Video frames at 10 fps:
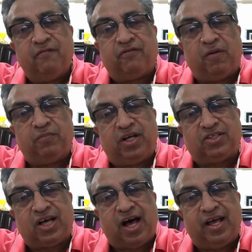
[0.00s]
from
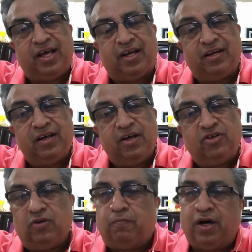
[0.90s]
desire
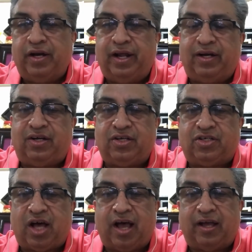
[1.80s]
to burning
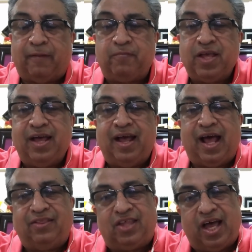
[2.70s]
desire.
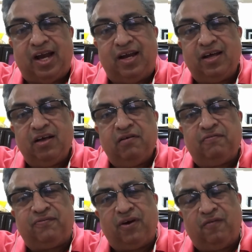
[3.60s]
And then
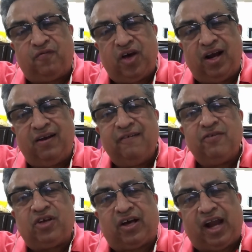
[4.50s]
fulfill,
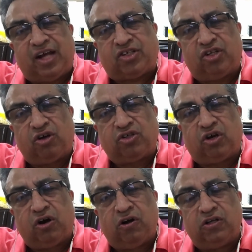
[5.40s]
crush those
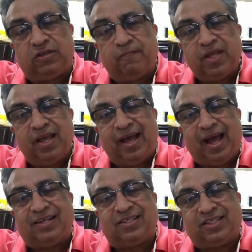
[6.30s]
goals,
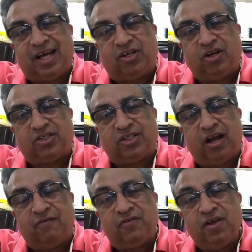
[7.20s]
and set
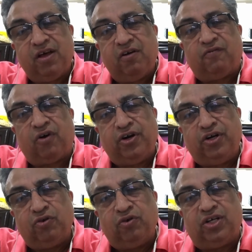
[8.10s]
yourself for
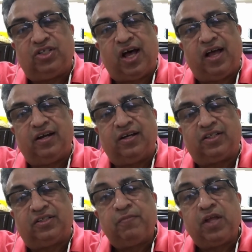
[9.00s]
new
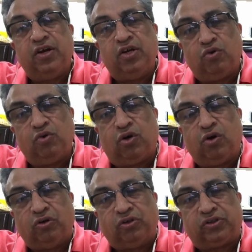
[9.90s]
desires, new
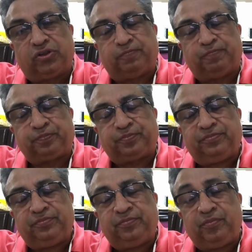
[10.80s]
goals.
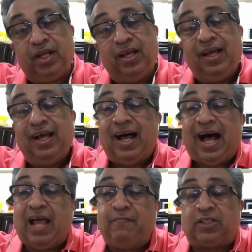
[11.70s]

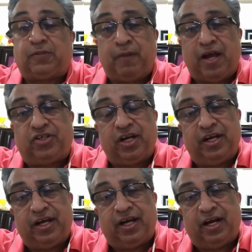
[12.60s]
I must mention
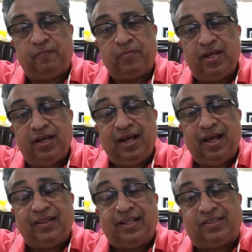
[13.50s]
here
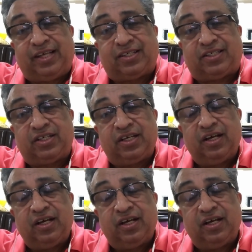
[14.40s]
the 6